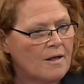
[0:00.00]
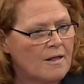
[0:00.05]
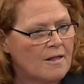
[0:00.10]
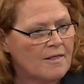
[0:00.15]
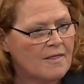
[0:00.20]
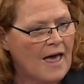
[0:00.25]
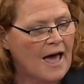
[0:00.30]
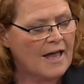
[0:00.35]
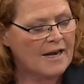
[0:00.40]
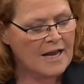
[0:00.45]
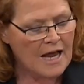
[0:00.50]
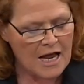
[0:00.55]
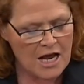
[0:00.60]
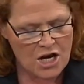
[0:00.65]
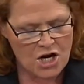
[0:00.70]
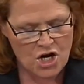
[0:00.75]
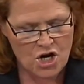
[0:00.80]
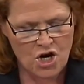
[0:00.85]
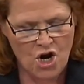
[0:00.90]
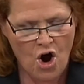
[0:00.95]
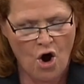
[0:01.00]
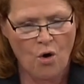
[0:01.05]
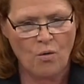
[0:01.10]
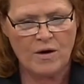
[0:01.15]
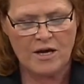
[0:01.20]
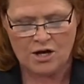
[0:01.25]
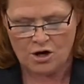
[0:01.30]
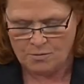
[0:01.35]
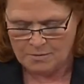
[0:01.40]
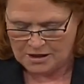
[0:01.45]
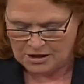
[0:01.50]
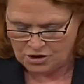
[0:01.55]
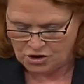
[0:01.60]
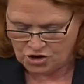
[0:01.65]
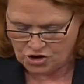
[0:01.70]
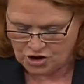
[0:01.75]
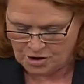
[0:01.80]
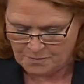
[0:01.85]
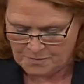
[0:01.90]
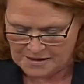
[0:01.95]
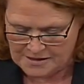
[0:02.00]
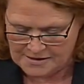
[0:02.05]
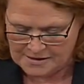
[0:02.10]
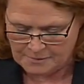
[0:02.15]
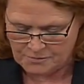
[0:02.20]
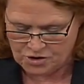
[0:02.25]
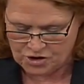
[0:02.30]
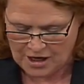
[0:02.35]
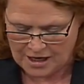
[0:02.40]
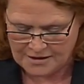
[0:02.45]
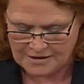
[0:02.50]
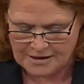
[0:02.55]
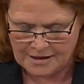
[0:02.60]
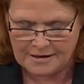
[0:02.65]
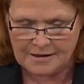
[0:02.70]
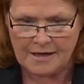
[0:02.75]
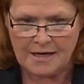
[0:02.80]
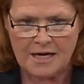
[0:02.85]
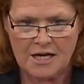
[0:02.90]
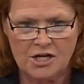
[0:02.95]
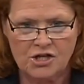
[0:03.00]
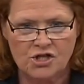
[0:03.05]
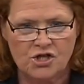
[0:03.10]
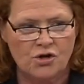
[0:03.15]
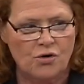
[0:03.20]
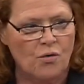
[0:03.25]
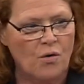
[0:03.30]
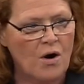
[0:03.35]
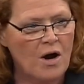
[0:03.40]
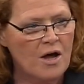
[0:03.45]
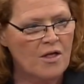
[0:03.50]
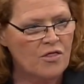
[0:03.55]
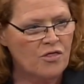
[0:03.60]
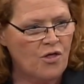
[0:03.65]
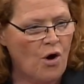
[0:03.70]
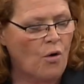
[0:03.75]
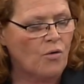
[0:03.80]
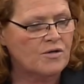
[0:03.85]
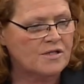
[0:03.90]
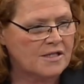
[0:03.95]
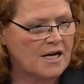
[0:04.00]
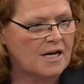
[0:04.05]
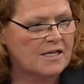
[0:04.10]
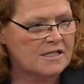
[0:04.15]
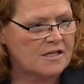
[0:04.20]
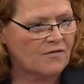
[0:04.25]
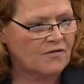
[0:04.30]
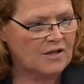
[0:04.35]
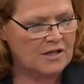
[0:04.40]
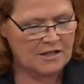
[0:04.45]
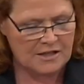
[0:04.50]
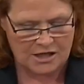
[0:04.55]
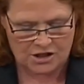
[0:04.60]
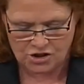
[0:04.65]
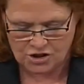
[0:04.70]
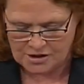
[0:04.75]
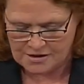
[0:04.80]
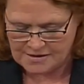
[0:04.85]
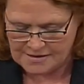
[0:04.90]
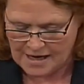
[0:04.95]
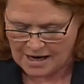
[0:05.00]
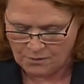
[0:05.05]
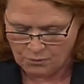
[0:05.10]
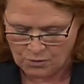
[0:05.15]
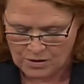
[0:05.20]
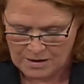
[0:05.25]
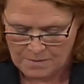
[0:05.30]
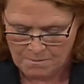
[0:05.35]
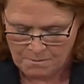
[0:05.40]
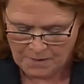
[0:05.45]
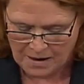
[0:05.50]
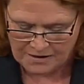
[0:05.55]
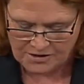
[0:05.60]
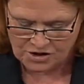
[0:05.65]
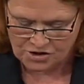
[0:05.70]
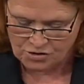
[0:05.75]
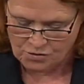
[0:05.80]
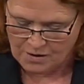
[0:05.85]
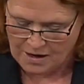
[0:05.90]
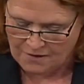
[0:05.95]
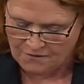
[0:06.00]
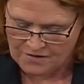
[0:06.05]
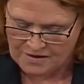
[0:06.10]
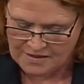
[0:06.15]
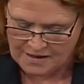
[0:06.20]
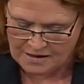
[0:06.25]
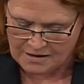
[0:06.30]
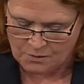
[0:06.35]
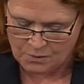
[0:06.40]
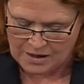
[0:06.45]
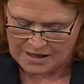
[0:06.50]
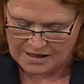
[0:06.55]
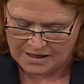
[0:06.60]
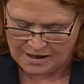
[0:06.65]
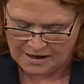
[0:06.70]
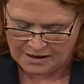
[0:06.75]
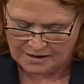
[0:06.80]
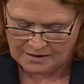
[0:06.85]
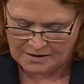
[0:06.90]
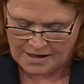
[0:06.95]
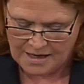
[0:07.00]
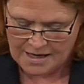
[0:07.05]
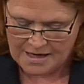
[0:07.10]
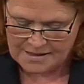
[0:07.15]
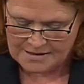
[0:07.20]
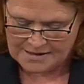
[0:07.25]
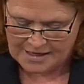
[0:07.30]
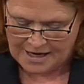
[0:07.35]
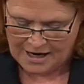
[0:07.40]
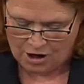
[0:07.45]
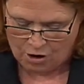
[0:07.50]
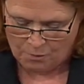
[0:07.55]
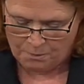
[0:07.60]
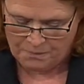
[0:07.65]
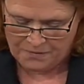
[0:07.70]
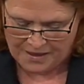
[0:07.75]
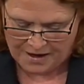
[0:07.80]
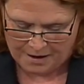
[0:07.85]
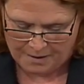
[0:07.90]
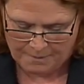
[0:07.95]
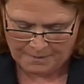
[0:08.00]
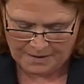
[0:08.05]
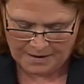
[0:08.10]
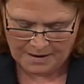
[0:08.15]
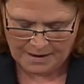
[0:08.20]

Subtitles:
that no human should be subjected to those kinds of conditions, and we must do everything that we can to help them